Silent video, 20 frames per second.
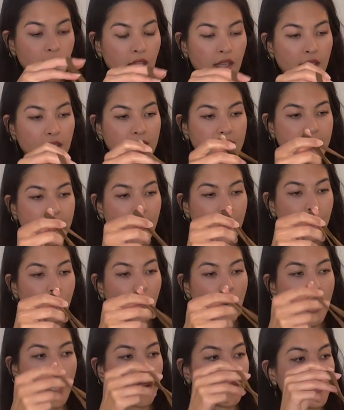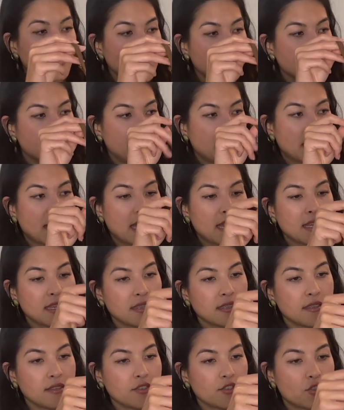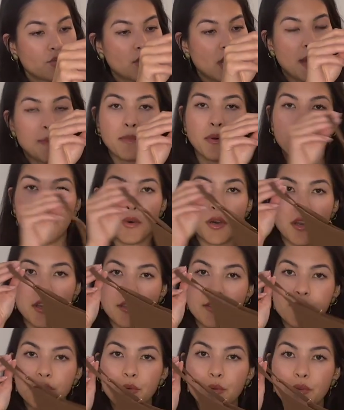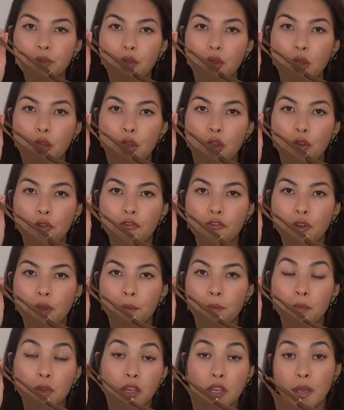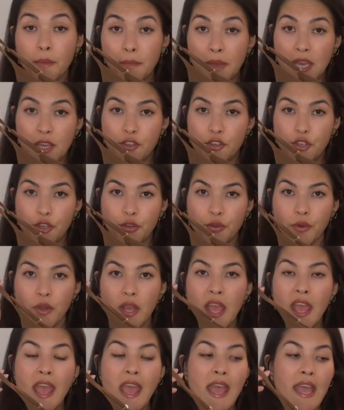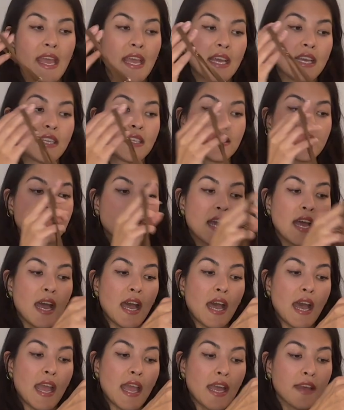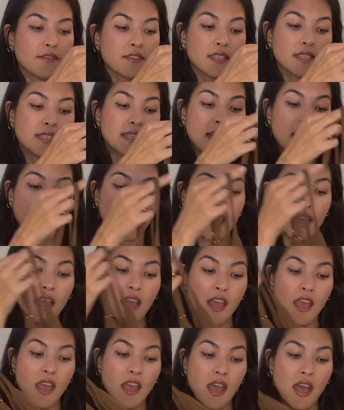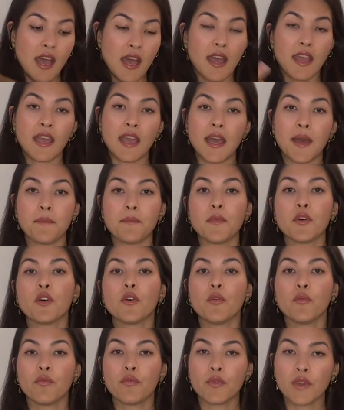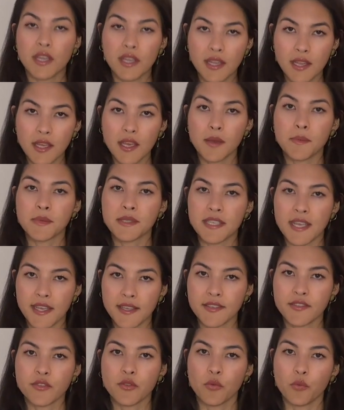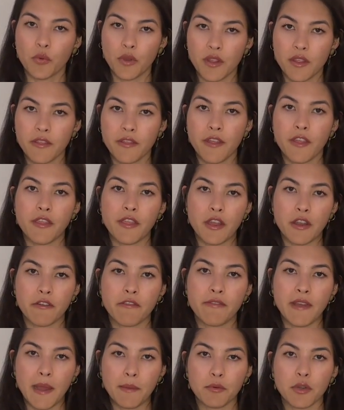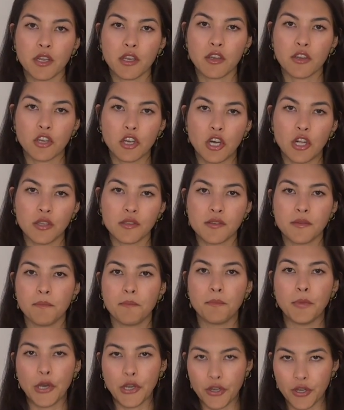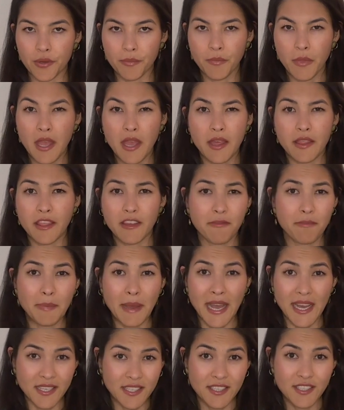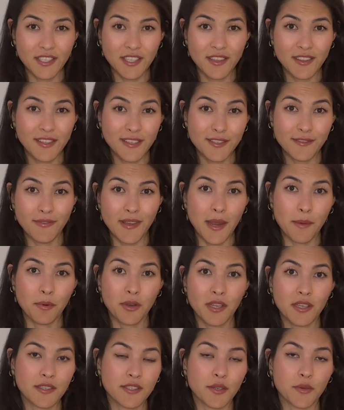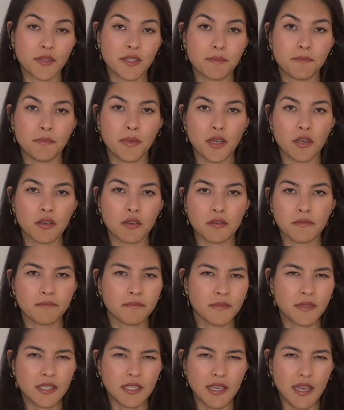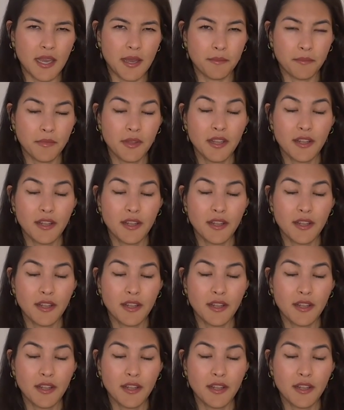It's a brown spaghetti strap bodysuit from Commando, and I have to say I am really obsessed with their fabric called Butter. They've patented this fabric, so it's Butter TM,